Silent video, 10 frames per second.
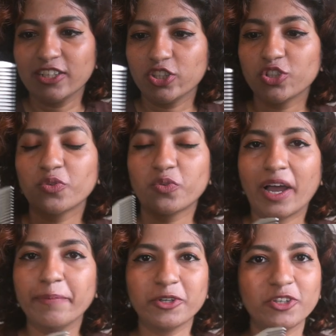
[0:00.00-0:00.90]
So
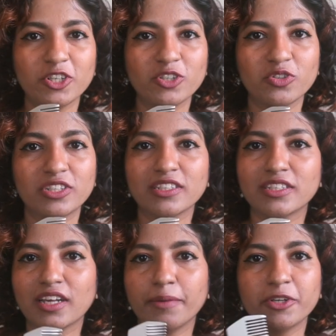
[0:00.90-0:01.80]
I'm not gonna use
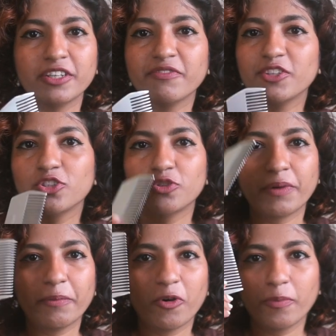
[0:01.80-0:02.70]
this. I'm gonna give this to
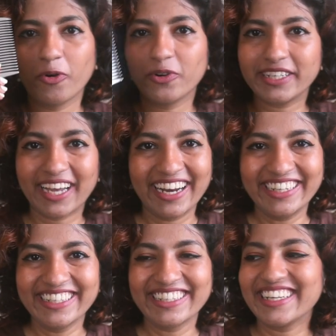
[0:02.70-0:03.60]
my mom or dad.